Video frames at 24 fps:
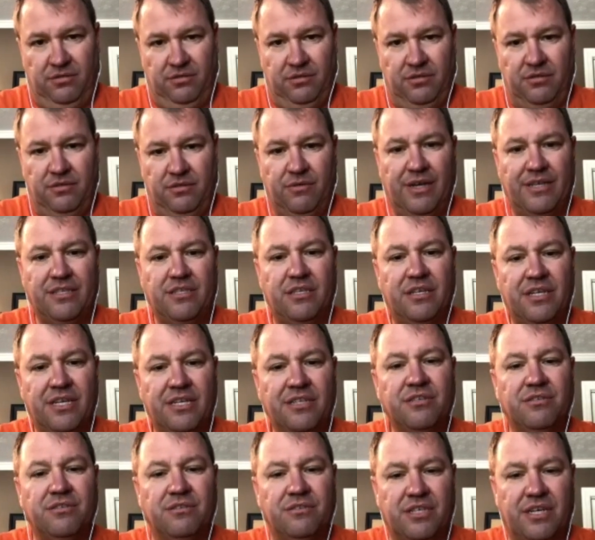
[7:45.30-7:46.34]
yeah.
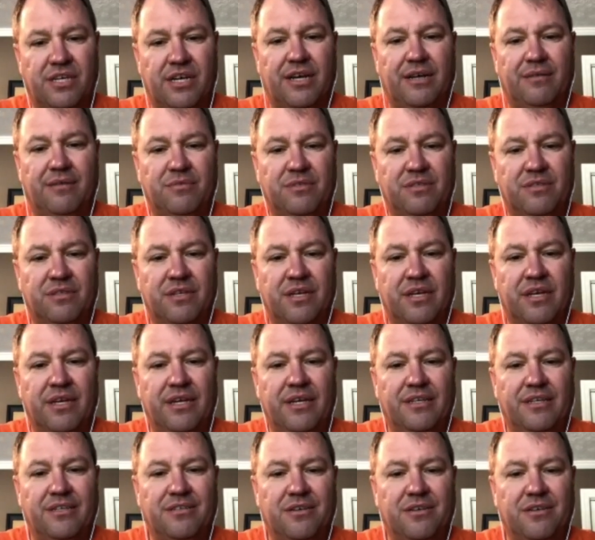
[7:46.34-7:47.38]
residential jobs.
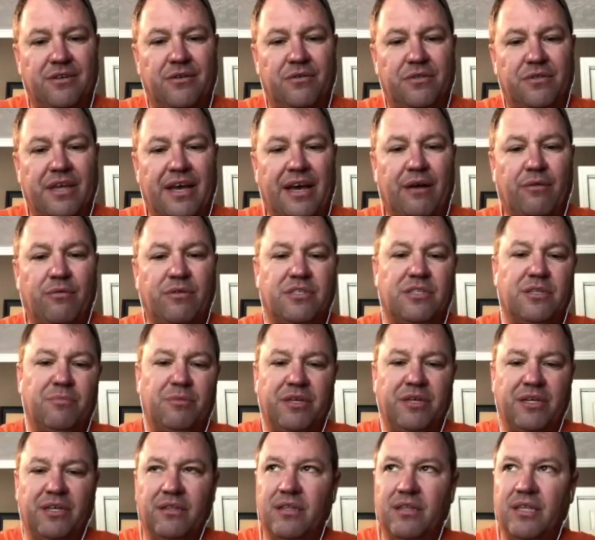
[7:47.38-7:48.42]
So that was the
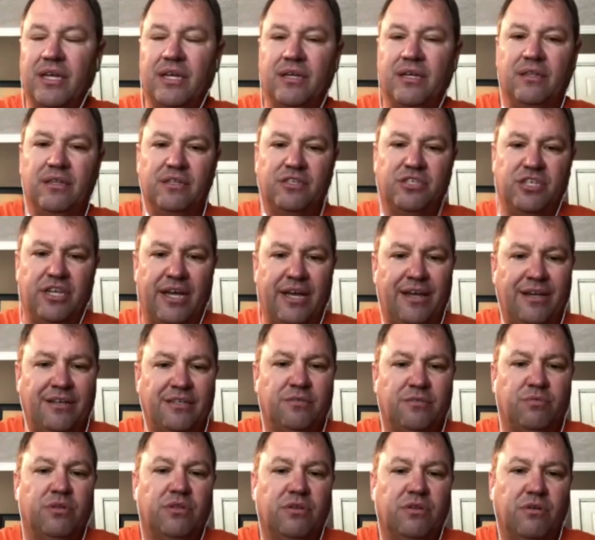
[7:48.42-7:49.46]
big thing that changed
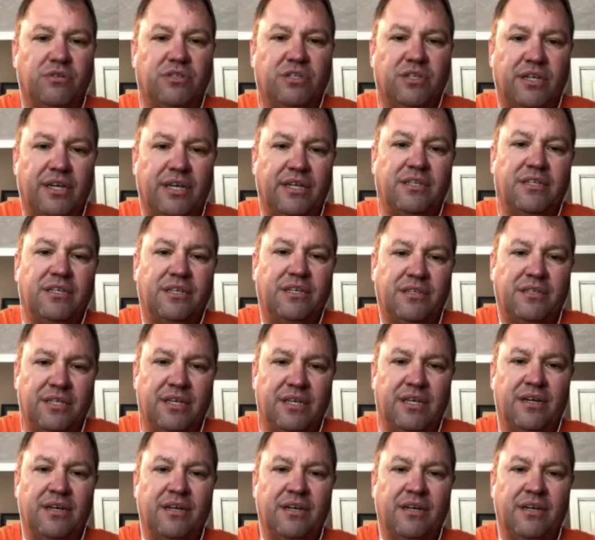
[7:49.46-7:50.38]
with OSHA 1910.